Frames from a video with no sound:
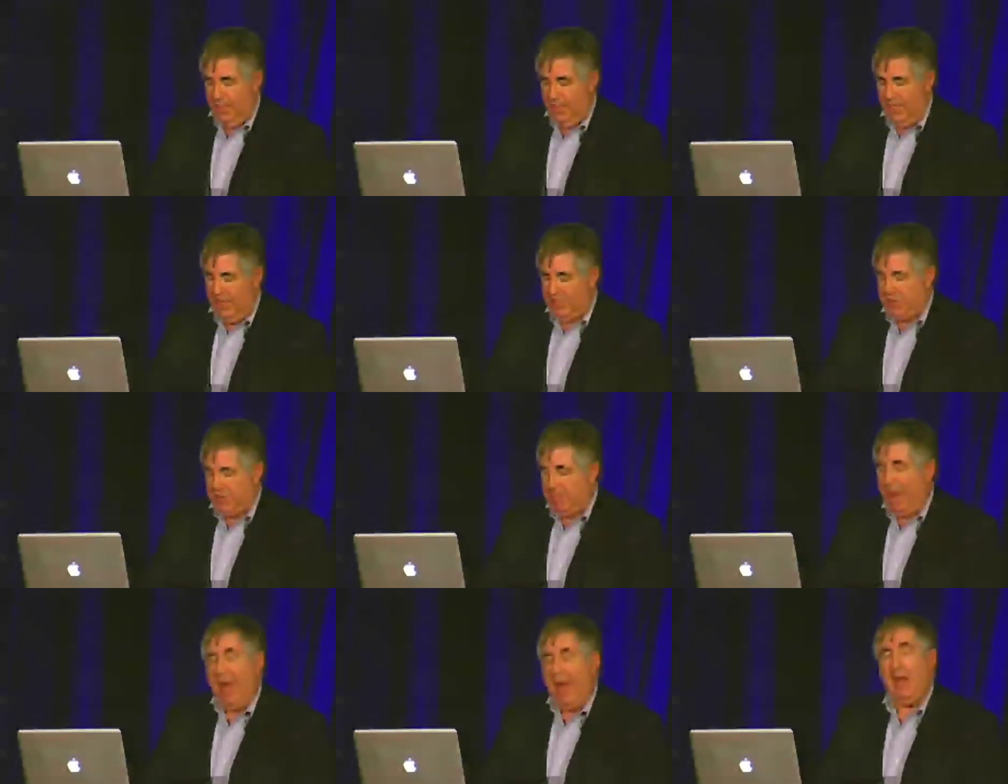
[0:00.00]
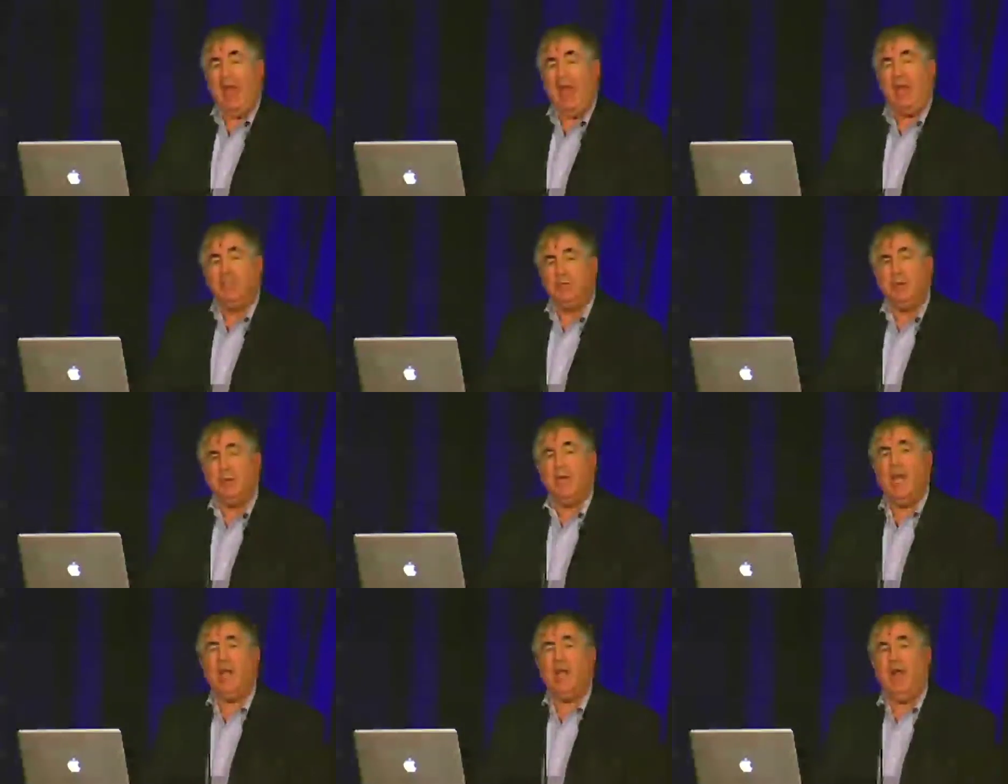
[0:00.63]
It's about
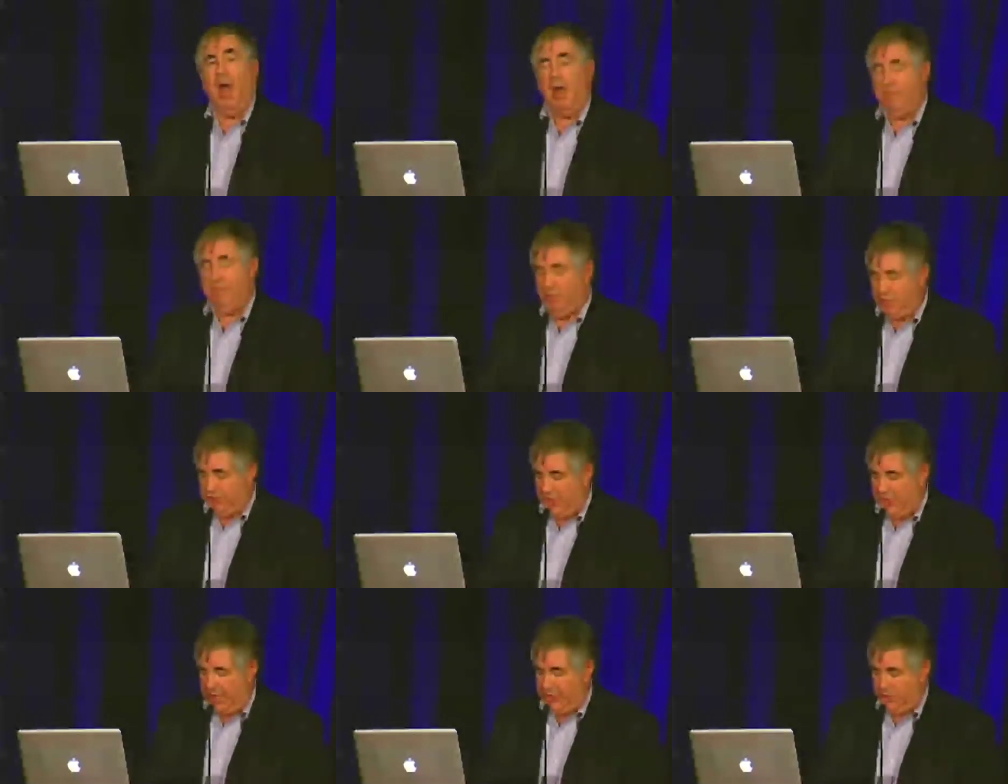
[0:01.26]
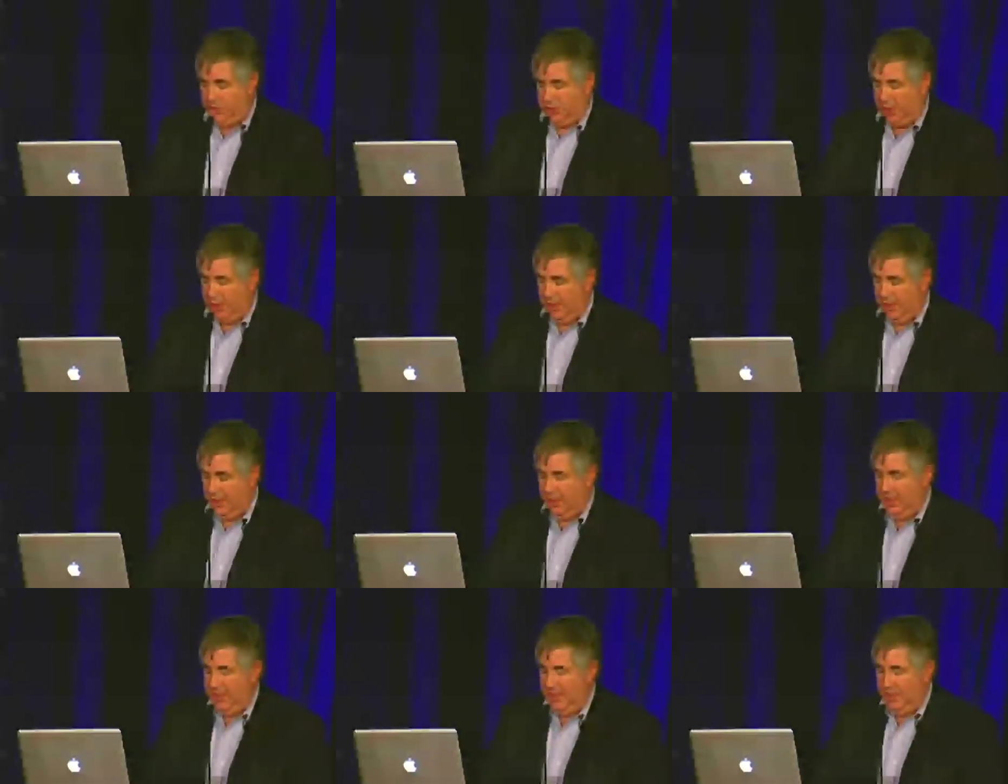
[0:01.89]
entering a conversation
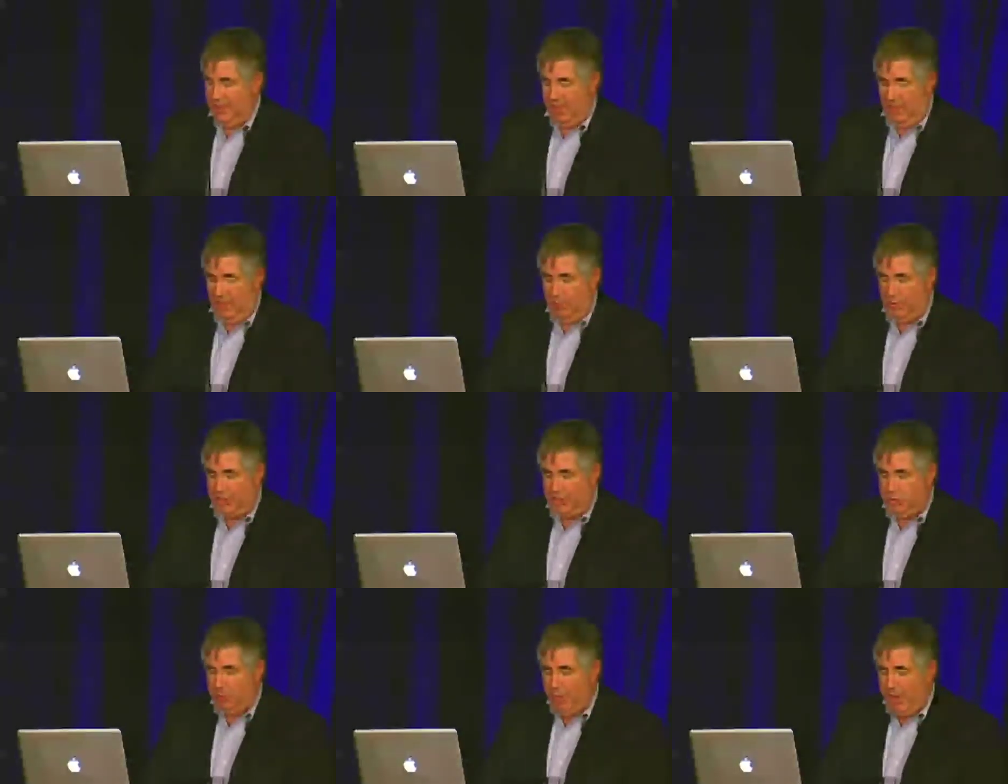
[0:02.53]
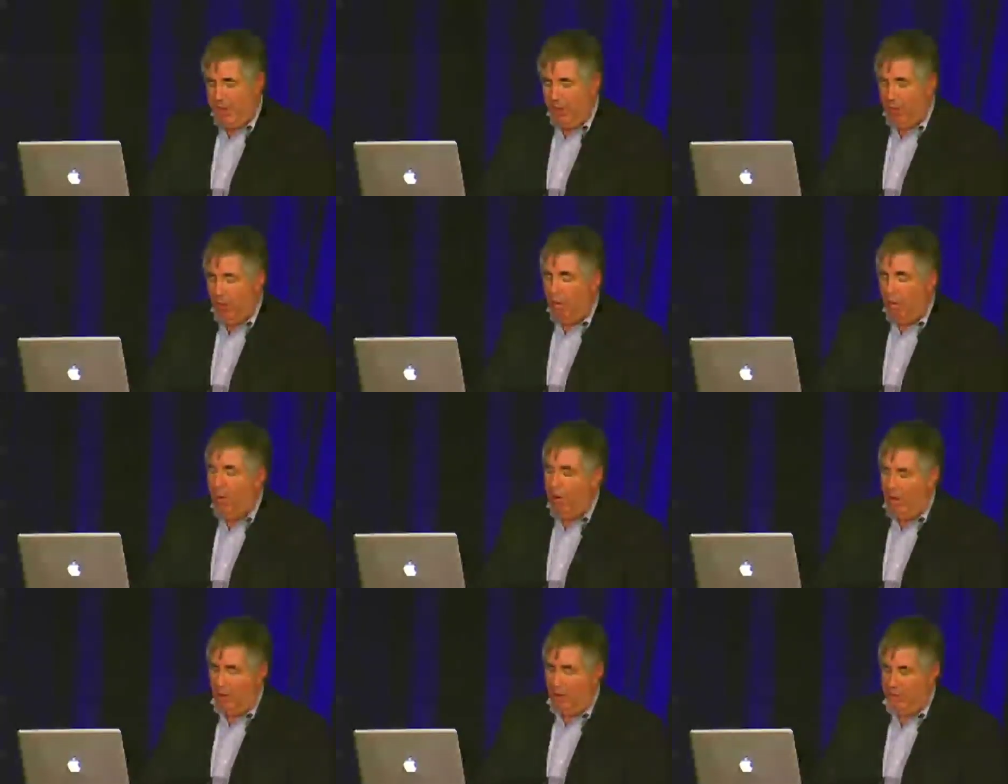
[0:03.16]
in which we are
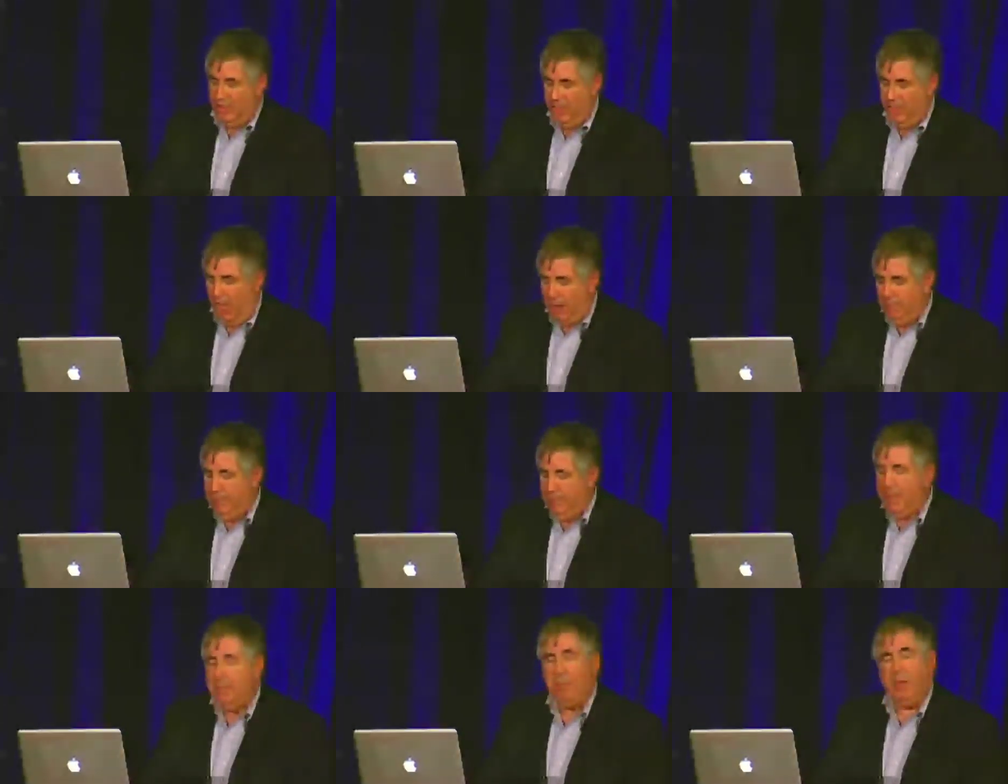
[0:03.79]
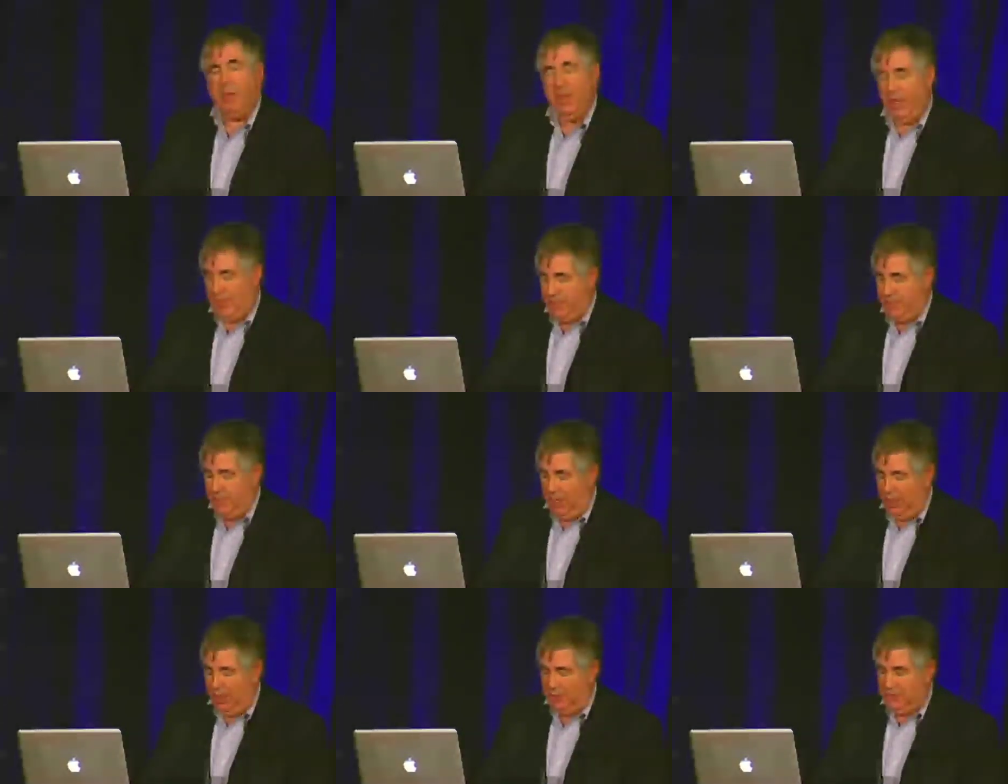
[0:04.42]
all, young people and
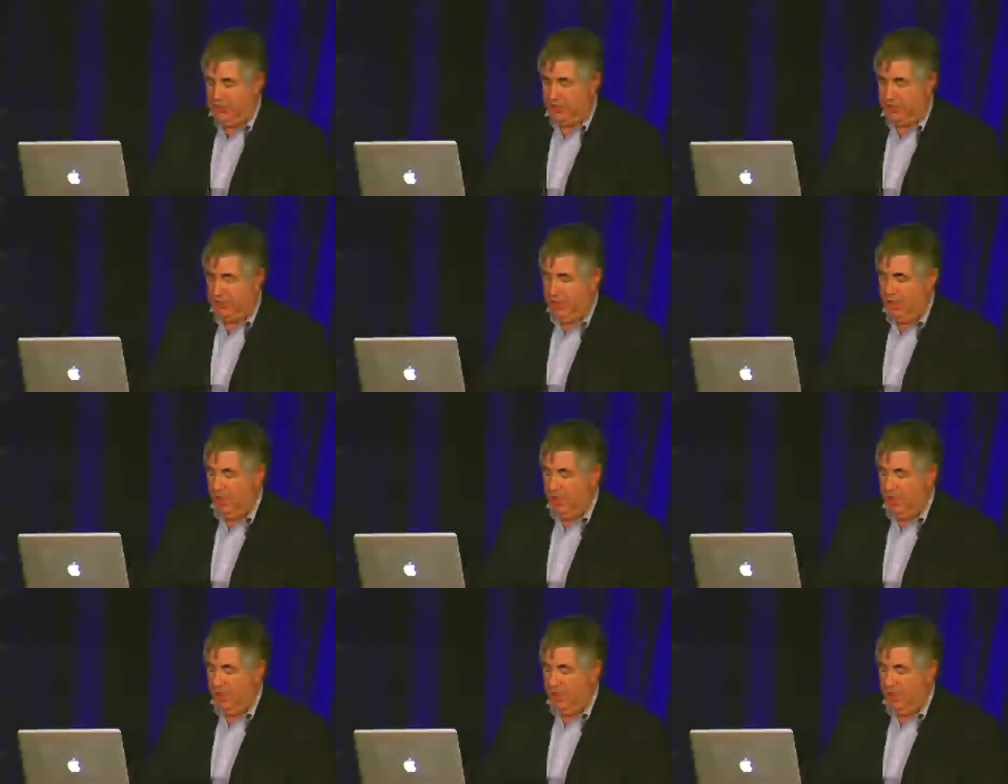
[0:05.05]
adults,